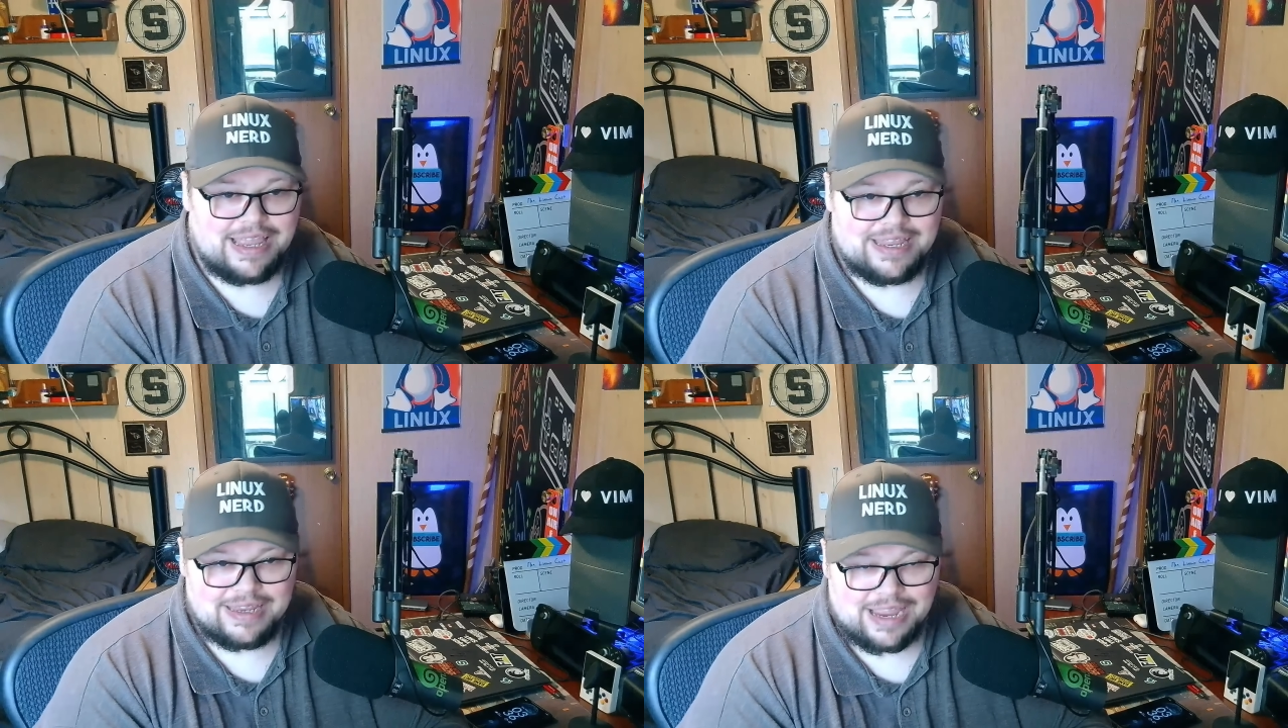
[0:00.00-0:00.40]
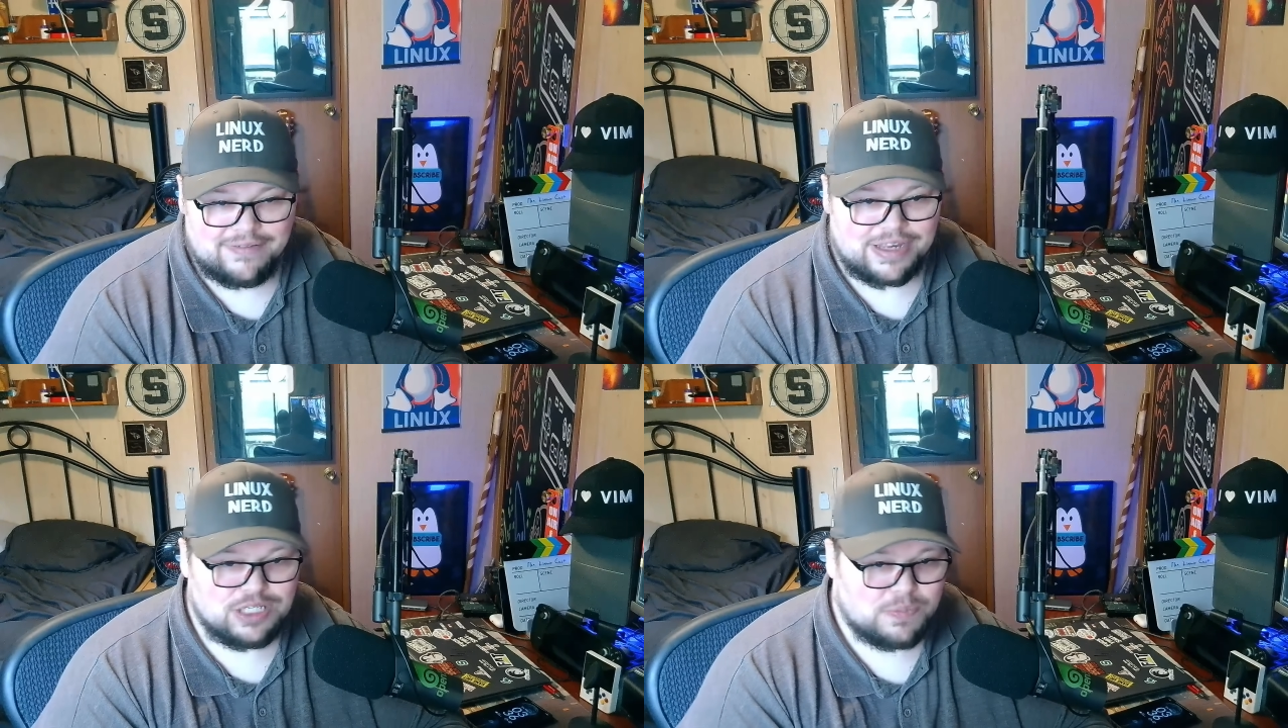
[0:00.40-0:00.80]
and kind
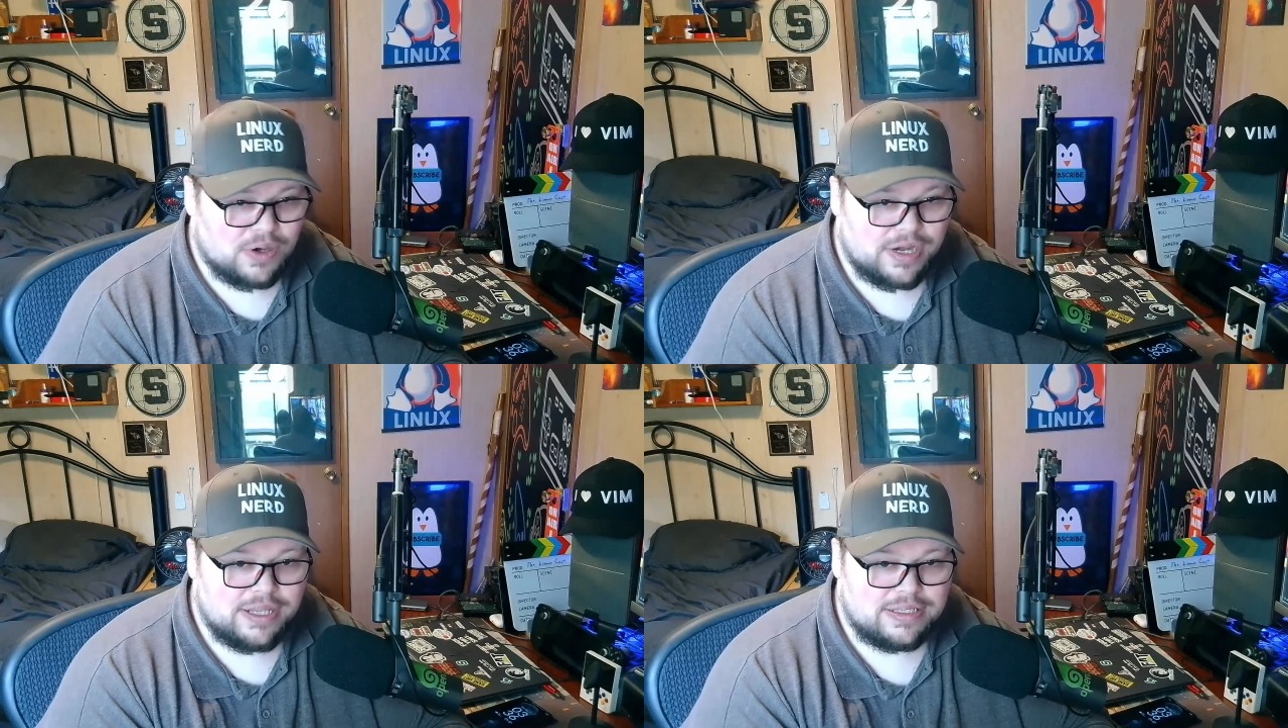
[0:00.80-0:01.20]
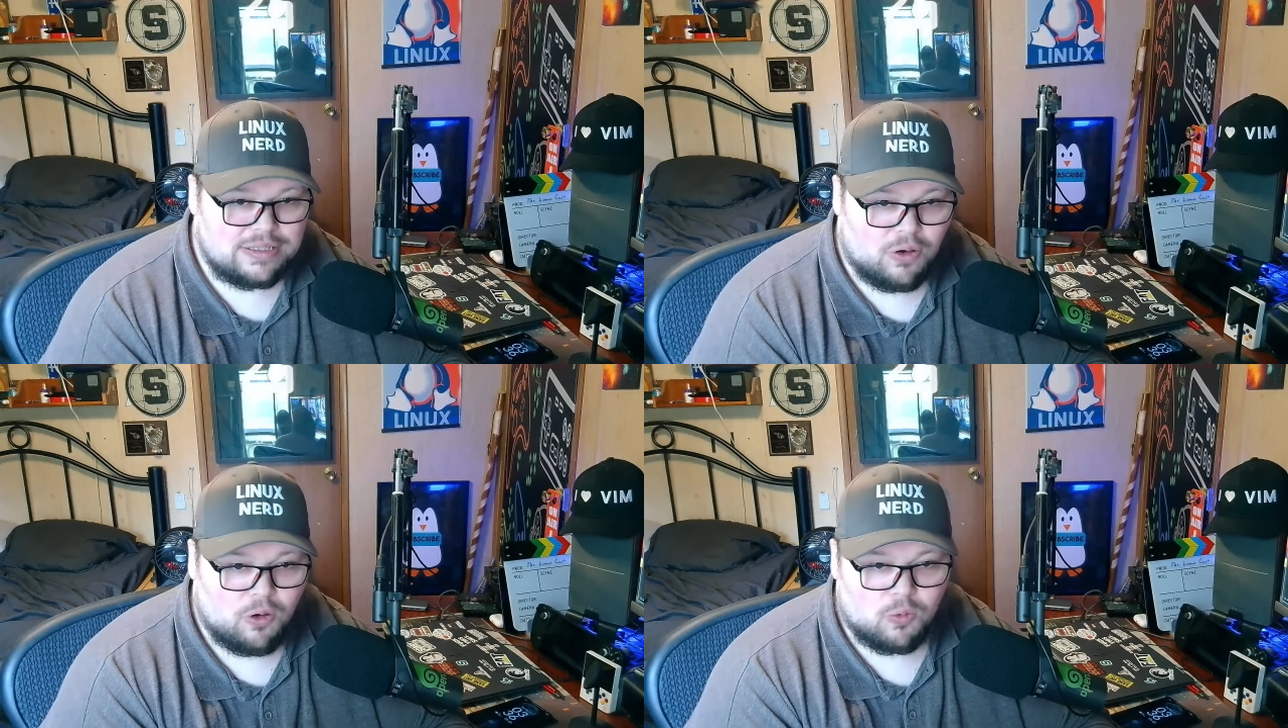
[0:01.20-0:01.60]
of experience
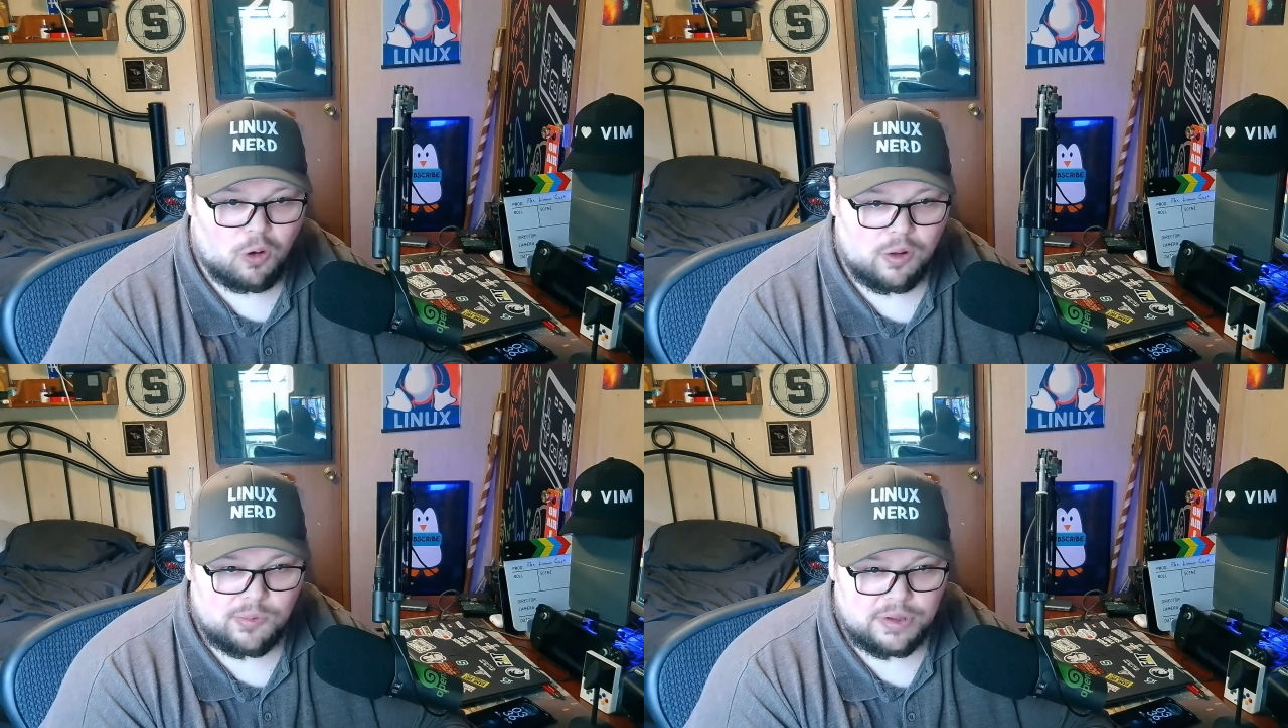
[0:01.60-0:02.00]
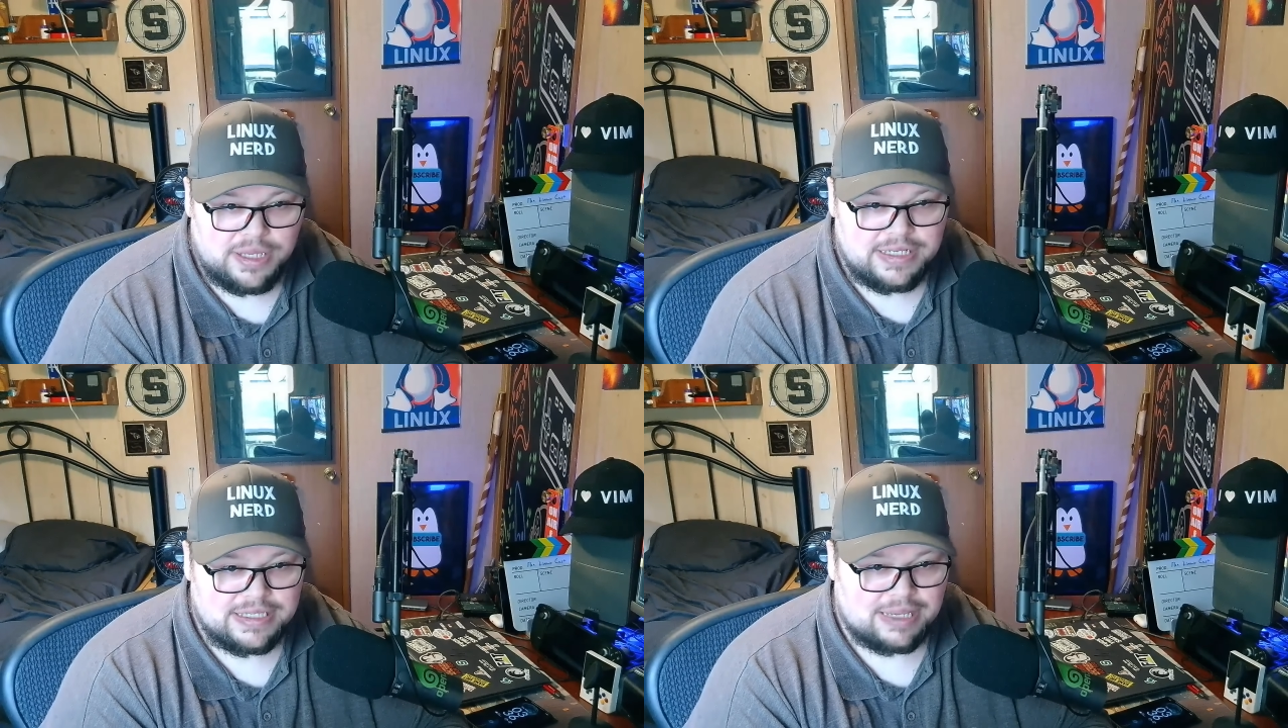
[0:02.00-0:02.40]
the whole rolling
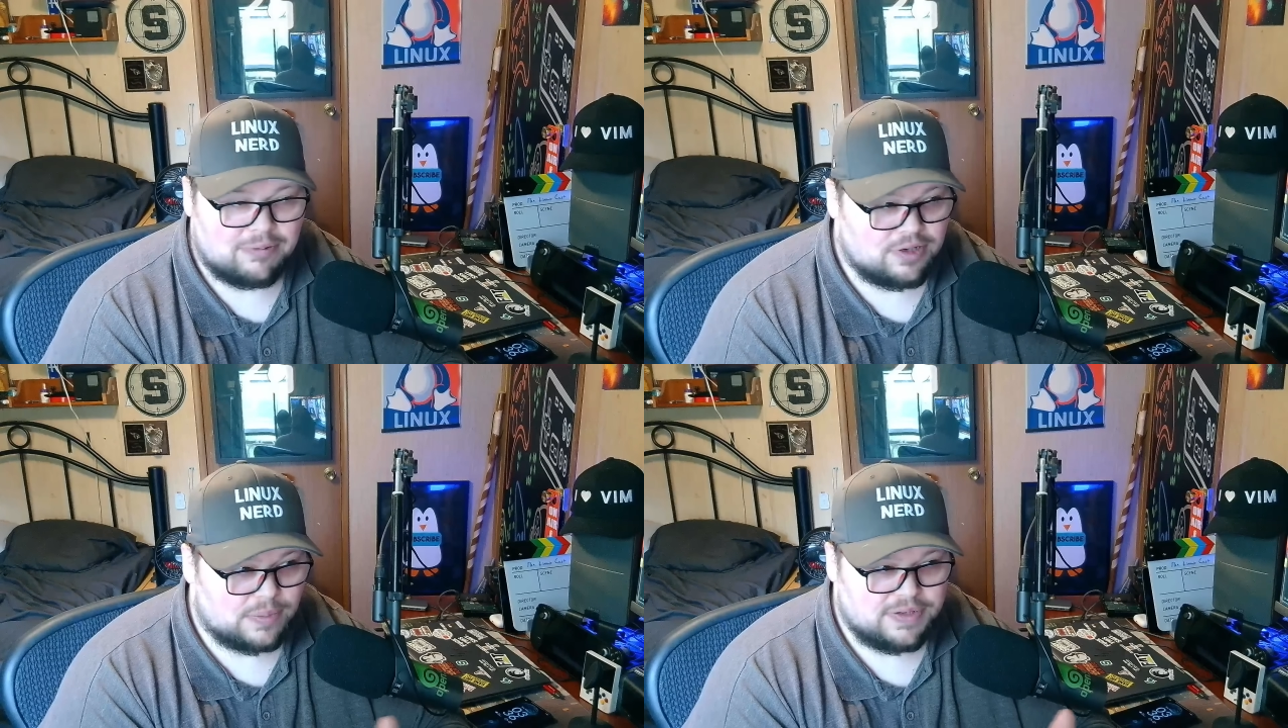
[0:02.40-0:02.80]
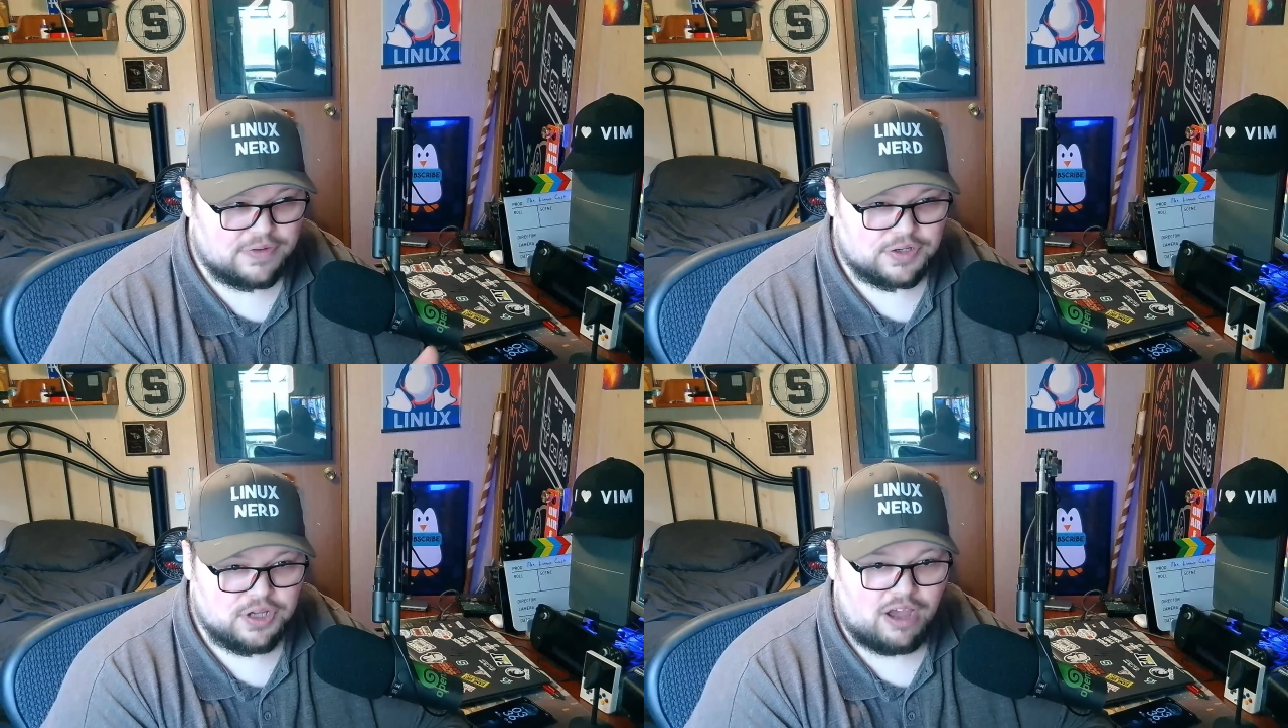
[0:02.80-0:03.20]
release thing in terms of
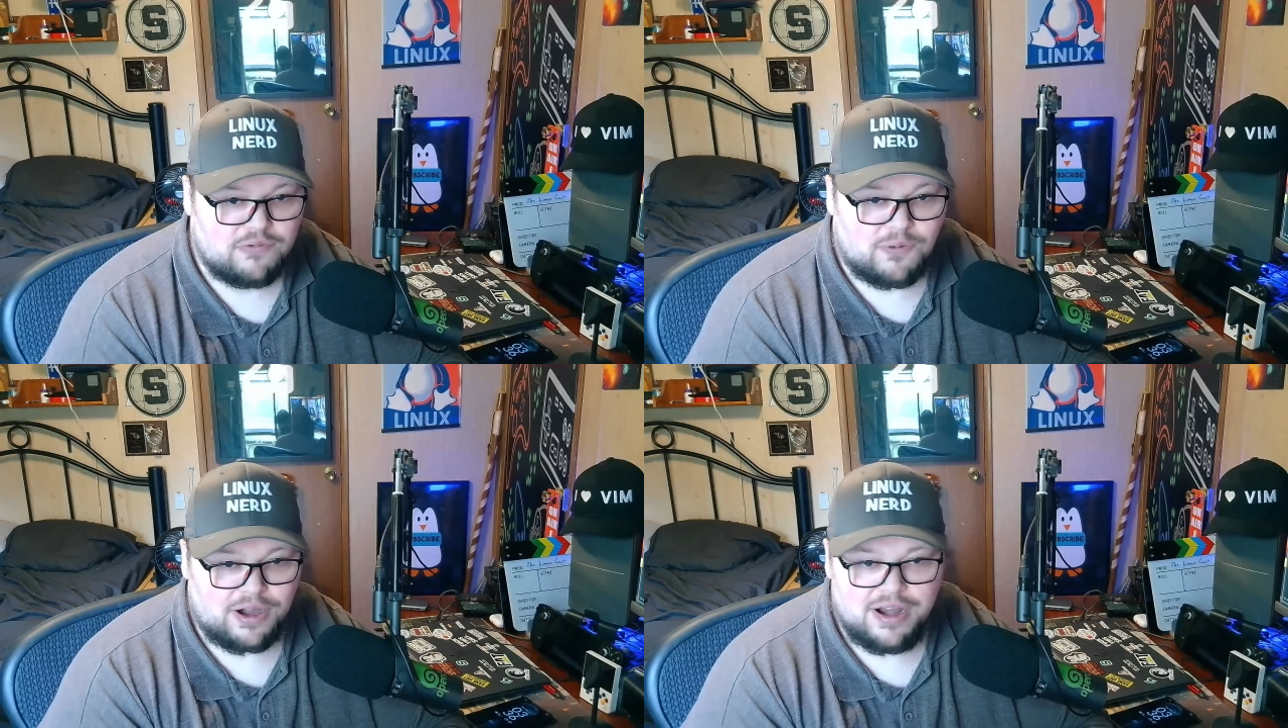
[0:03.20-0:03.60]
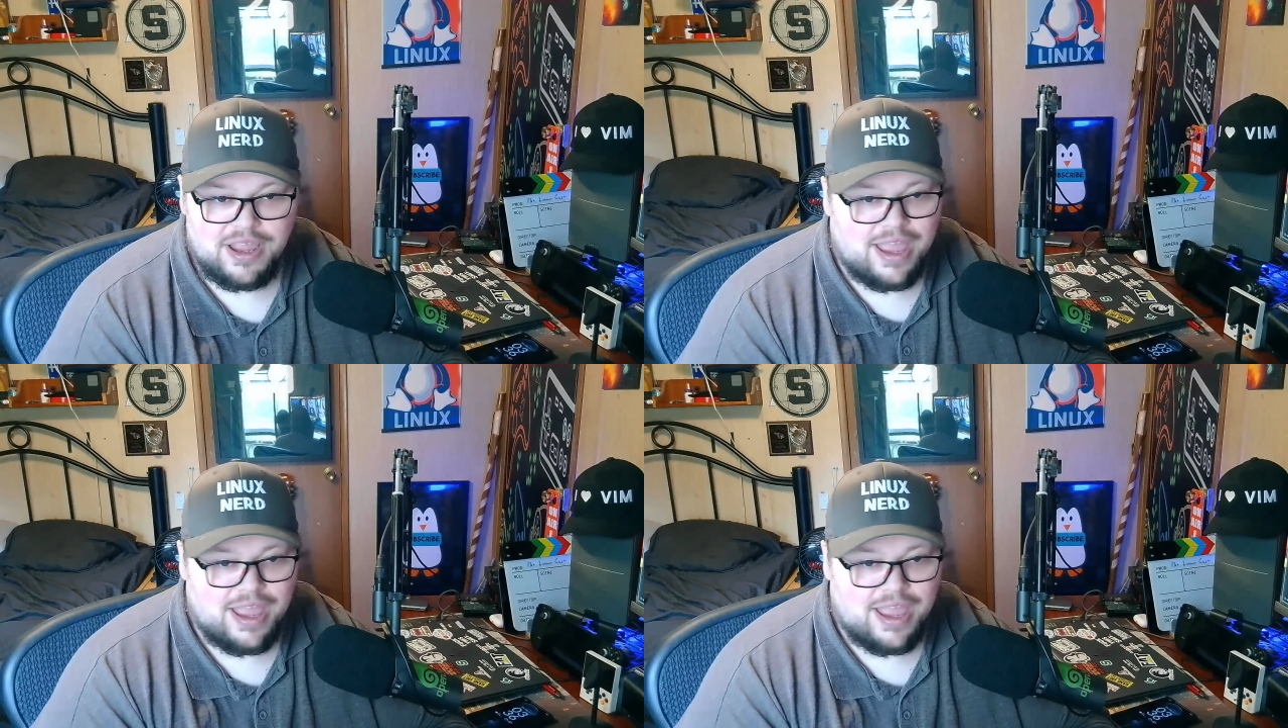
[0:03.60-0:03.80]
your software,